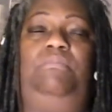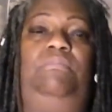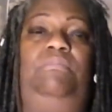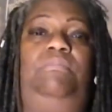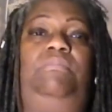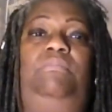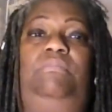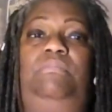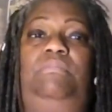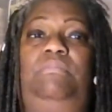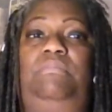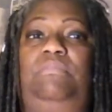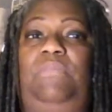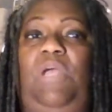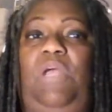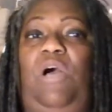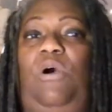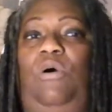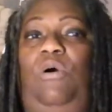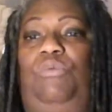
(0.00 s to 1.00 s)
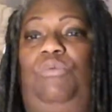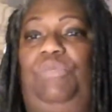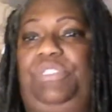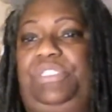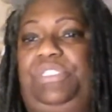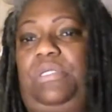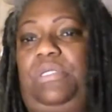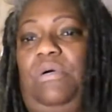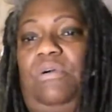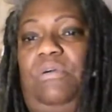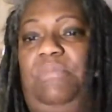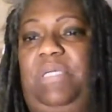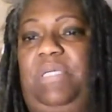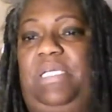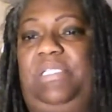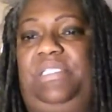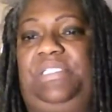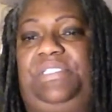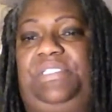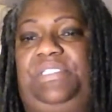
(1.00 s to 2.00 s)
I always
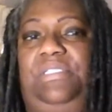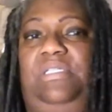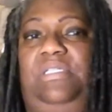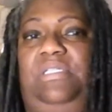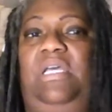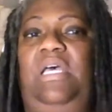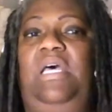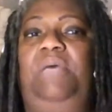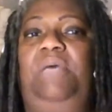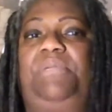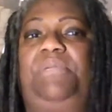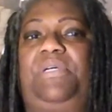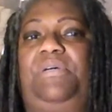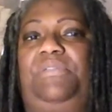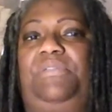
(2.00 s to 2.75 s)
talk about this here